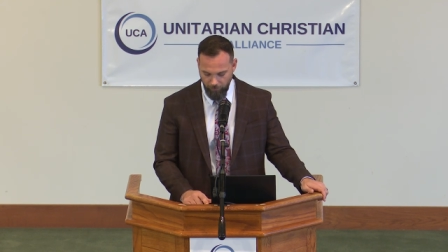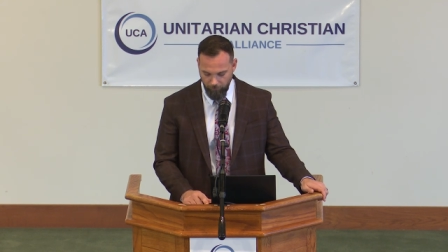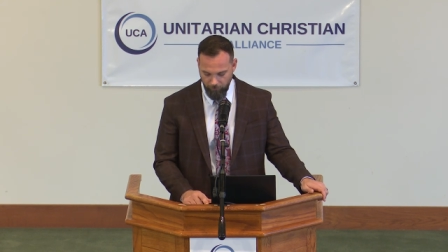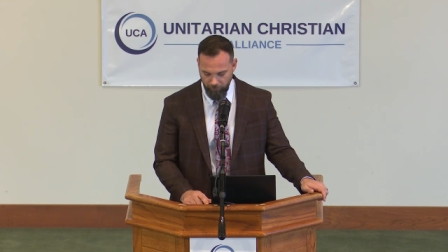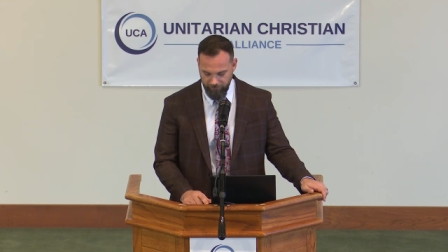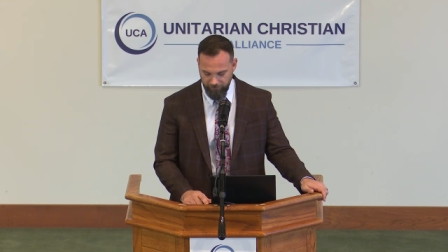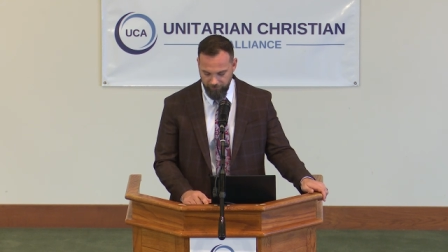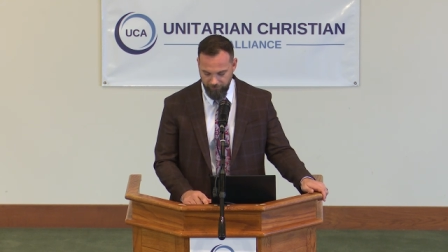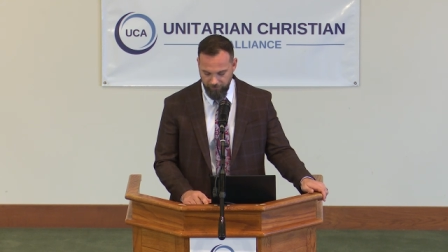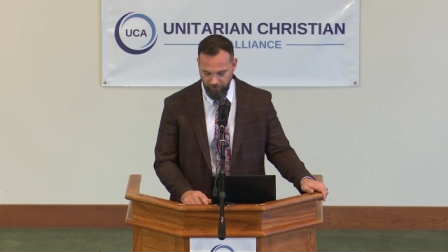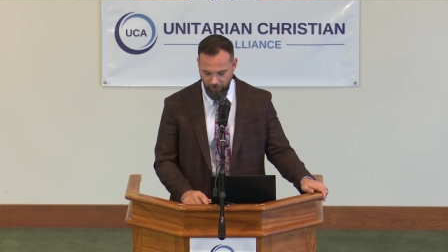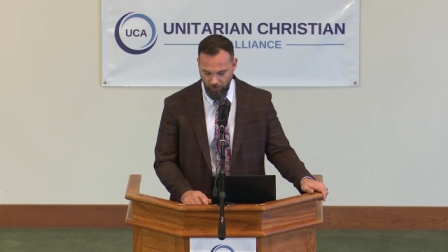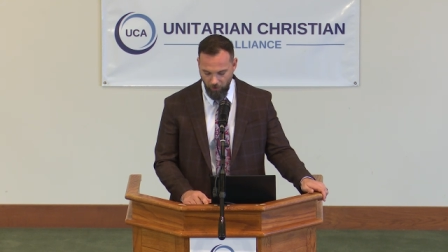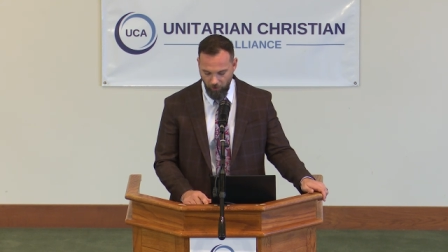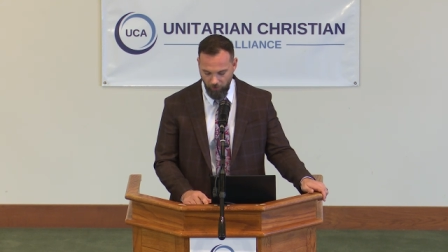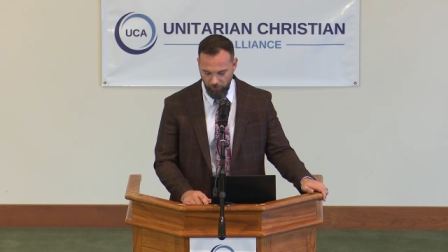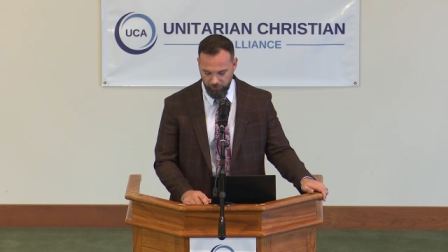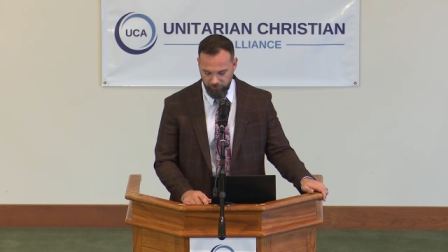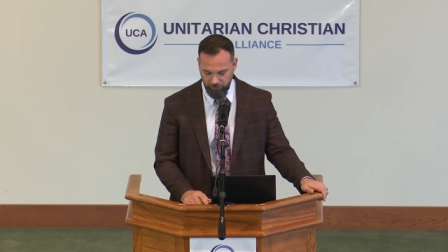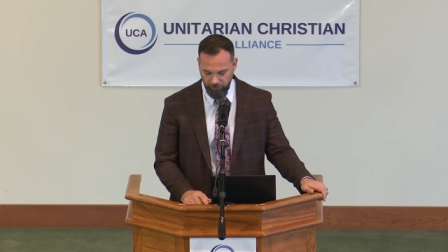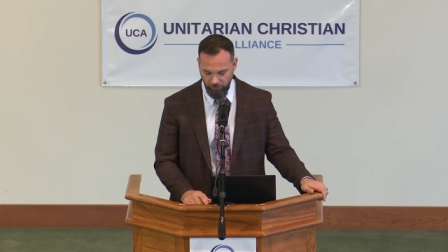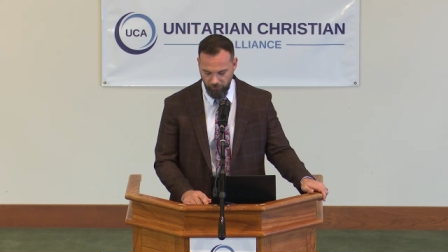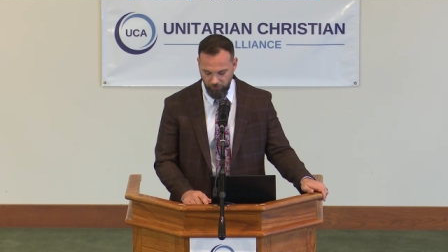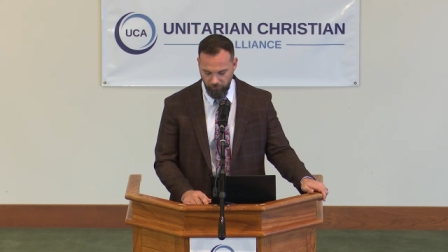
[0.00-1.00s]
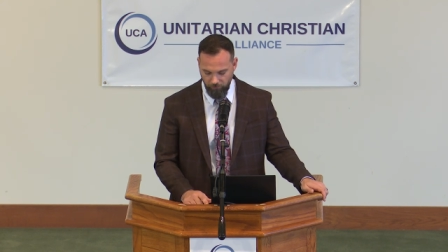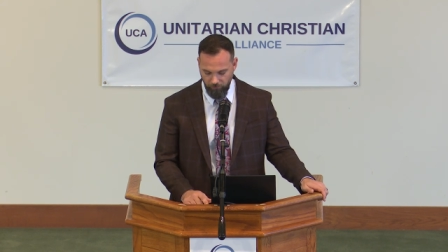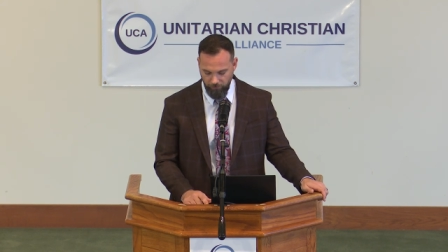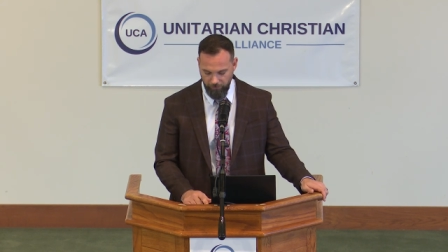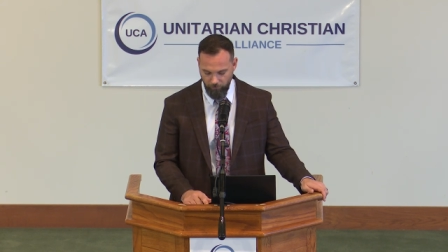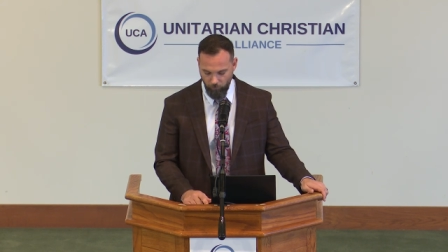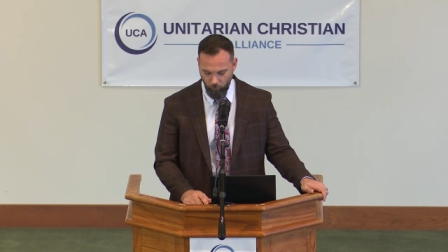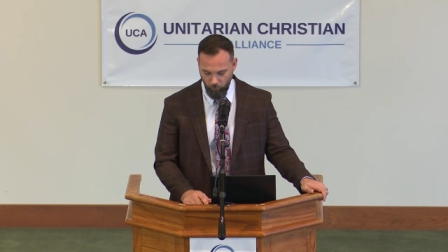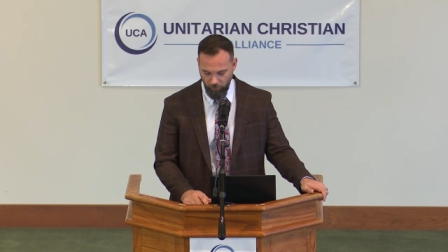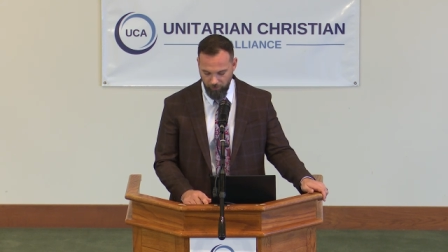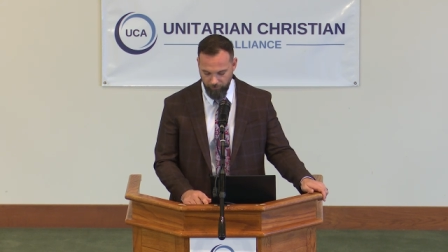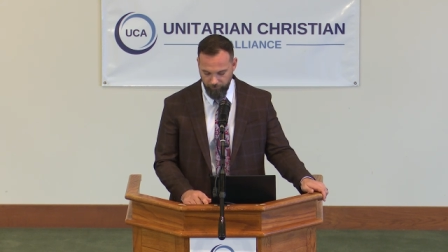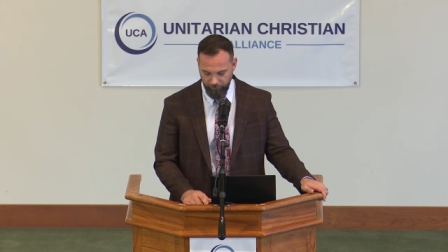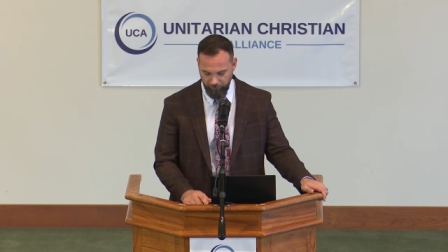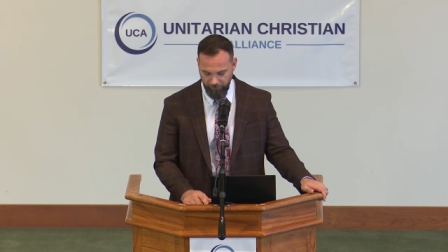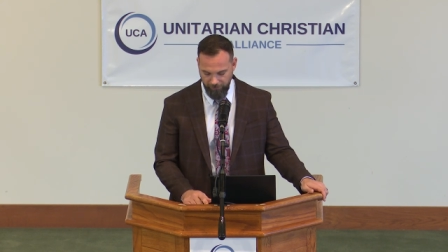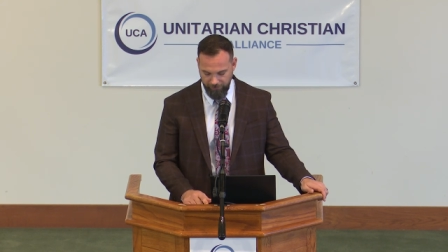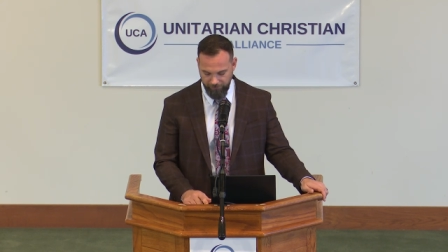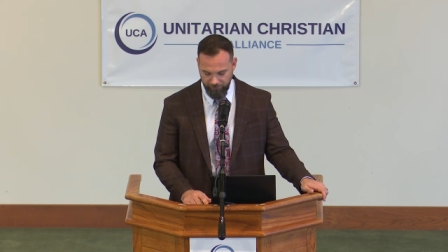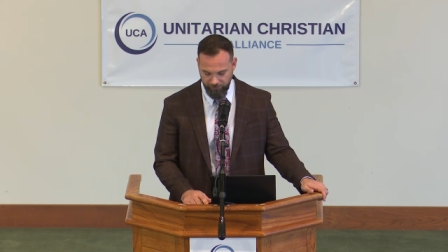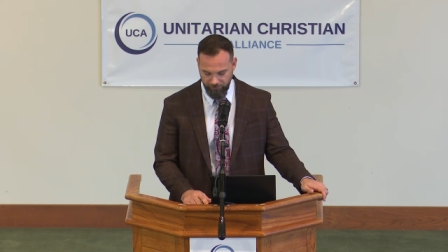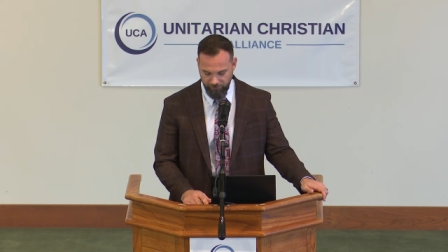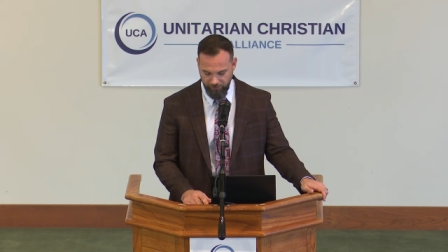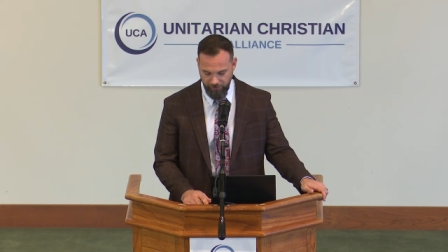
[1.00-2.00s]
But then they also, in one
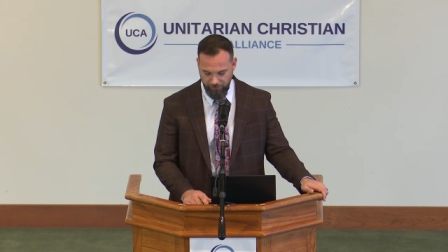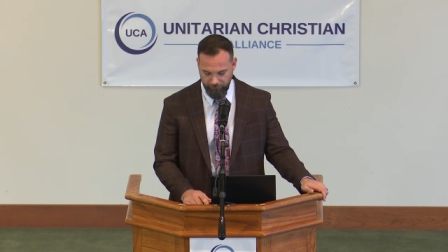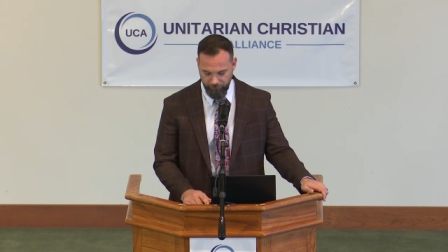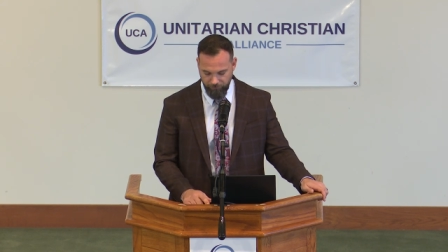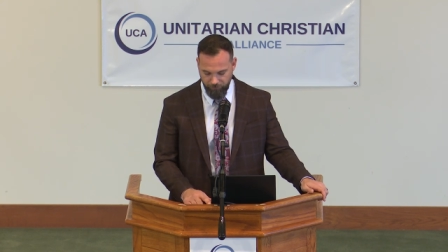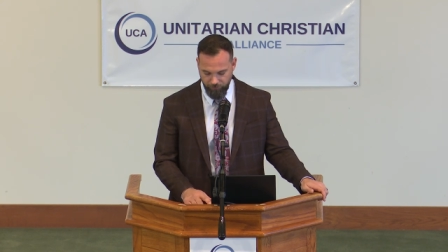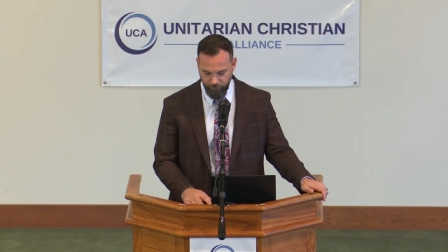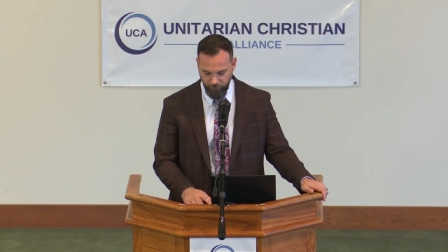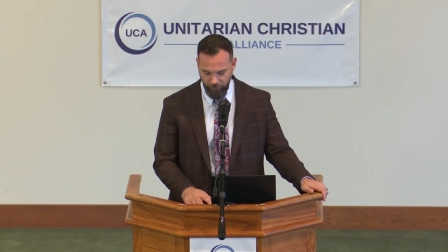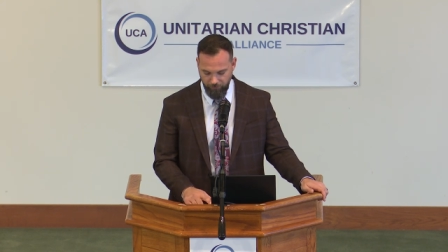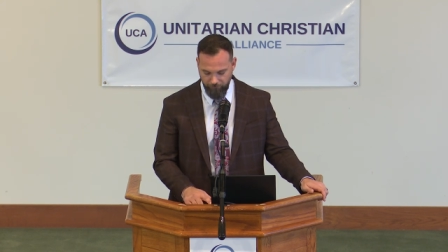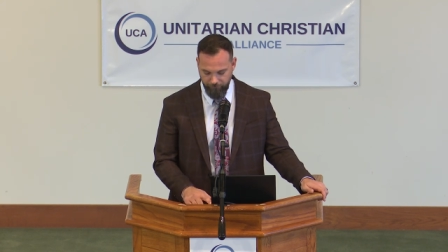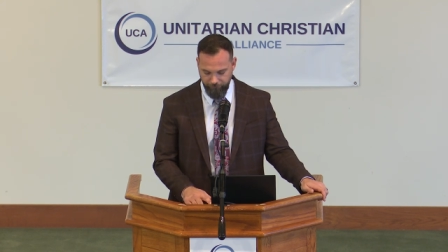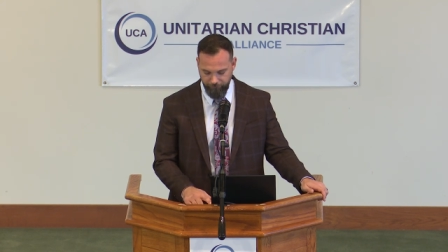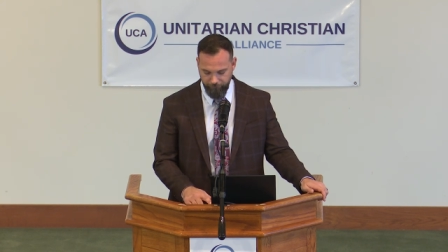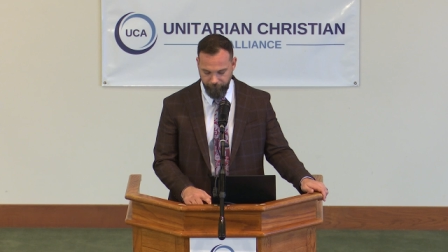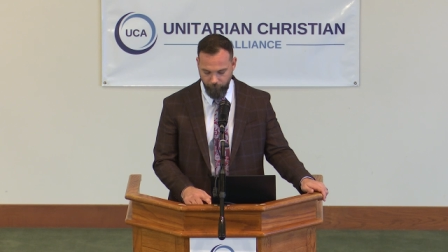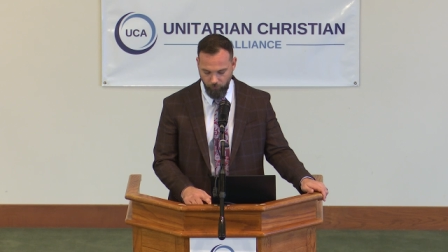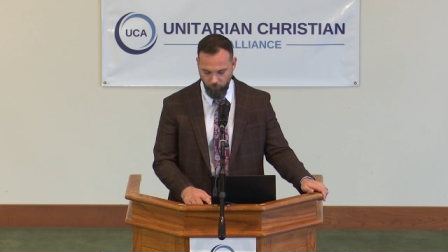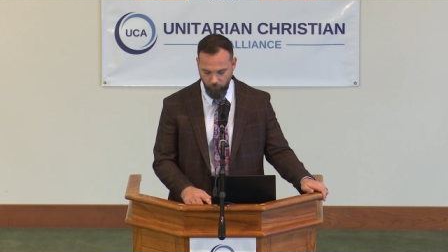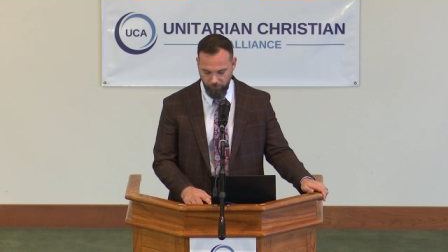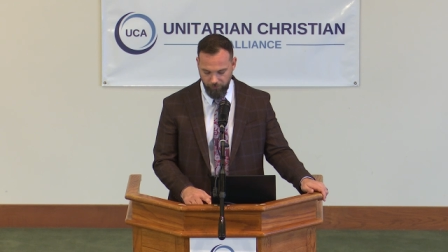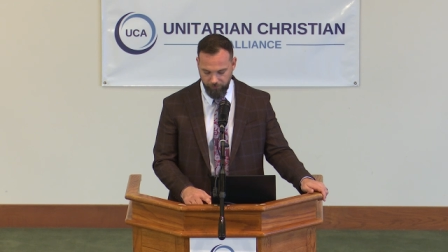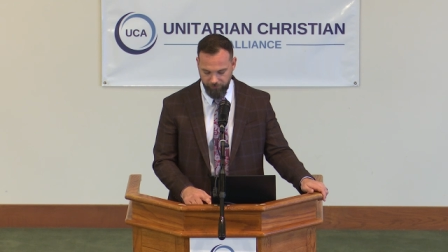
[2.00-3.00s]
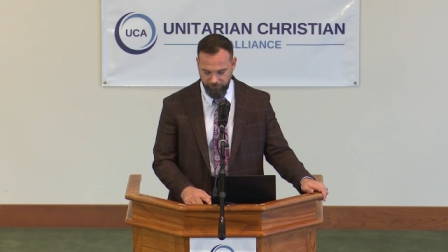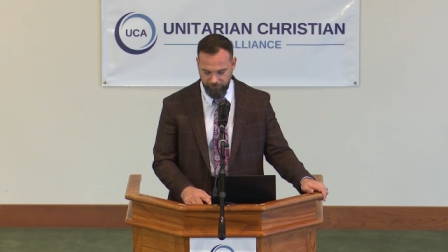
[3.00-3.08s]
place in chapter 24,